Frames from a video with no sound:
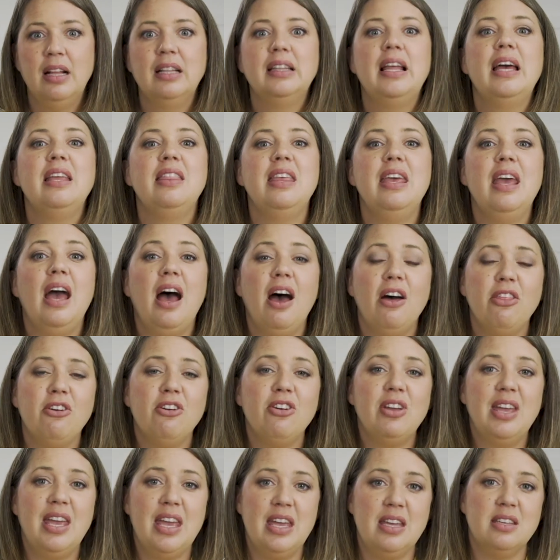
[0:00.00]
Like the other
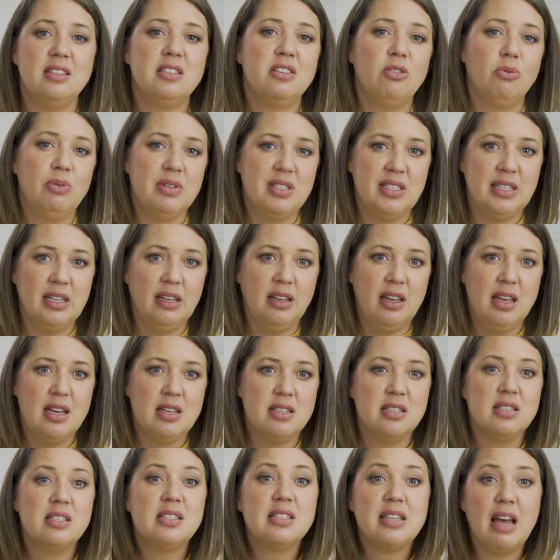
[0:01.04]
keys to
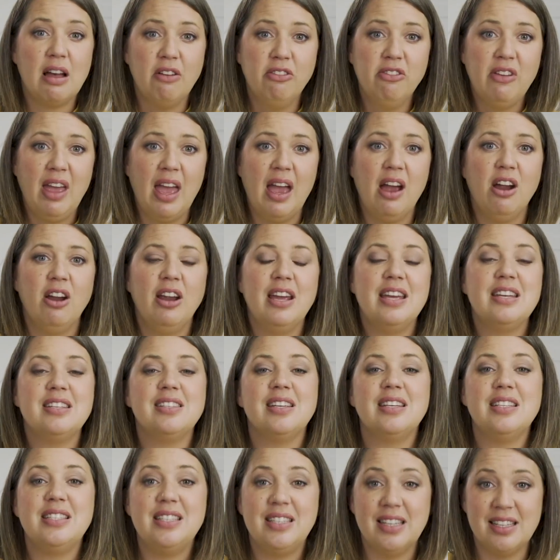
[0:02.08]
resilience, self care is
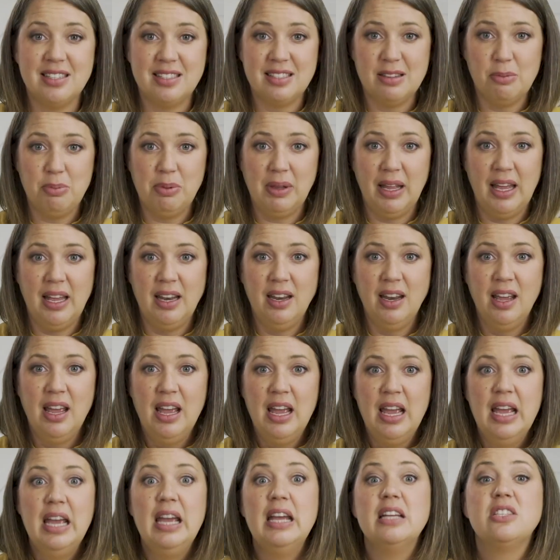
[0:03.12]
a discipline.
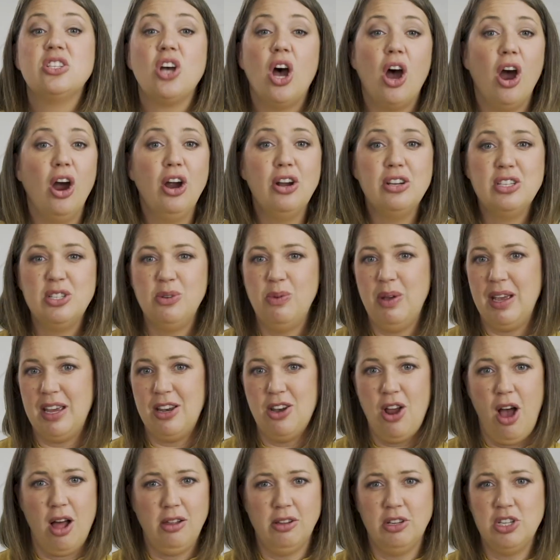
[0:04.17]
It's hard to
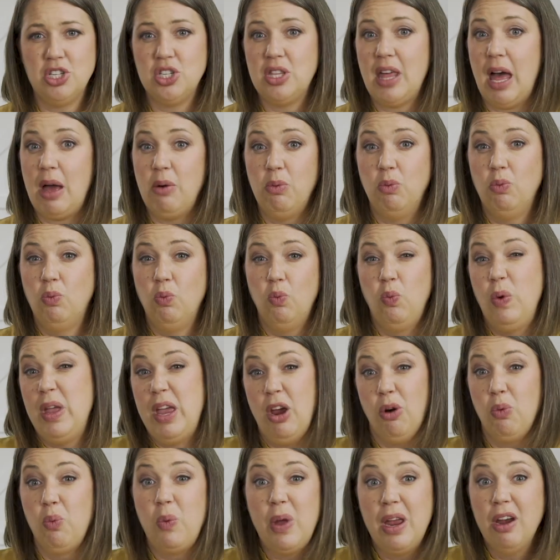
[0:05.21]
acknowledge that we
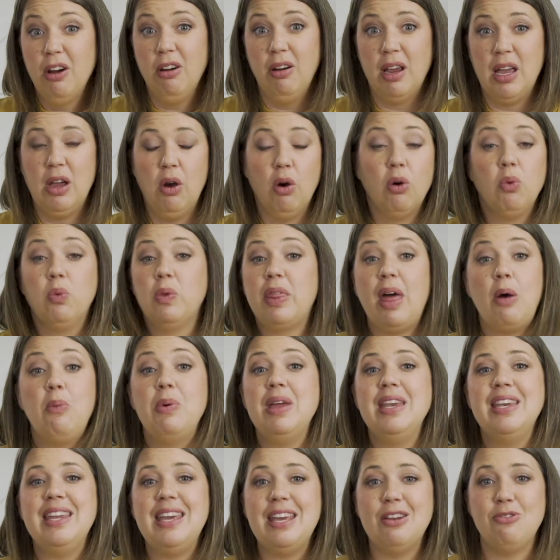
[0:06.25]
are weary or that
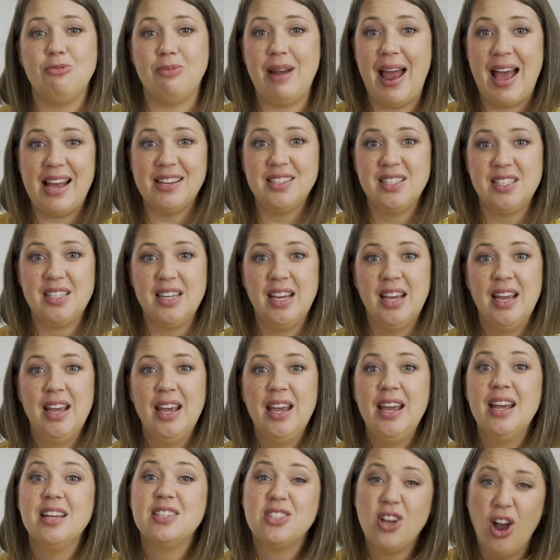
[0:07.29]
we need rest.
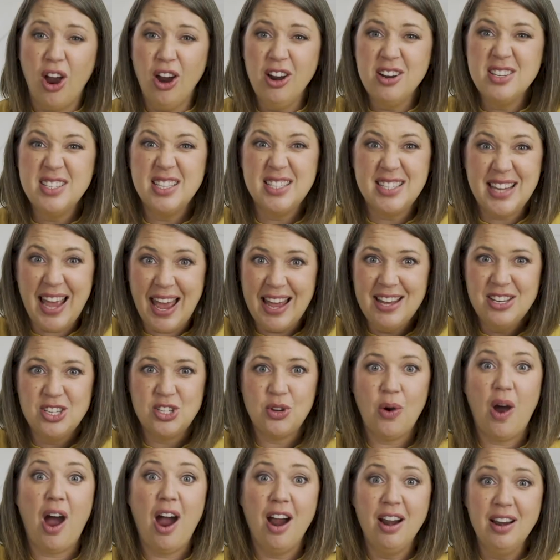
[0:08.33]
It's hard to tend
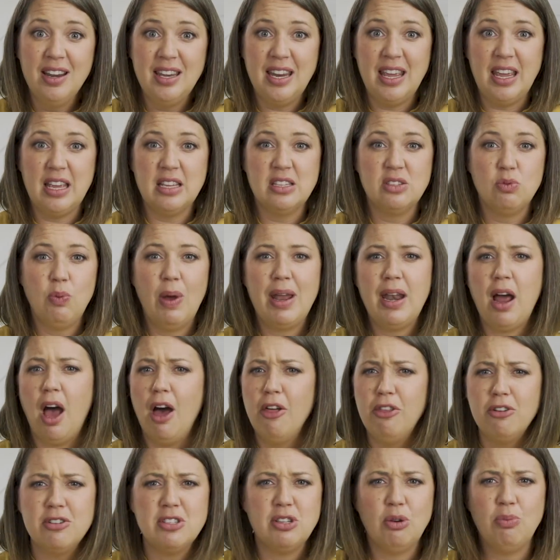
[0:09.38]
to our needs when
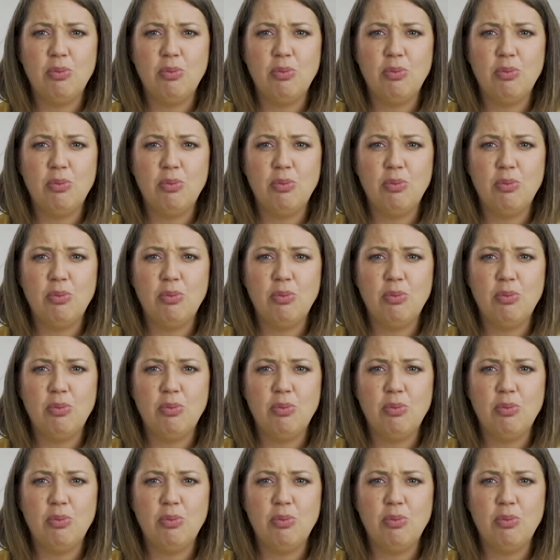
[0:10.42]
others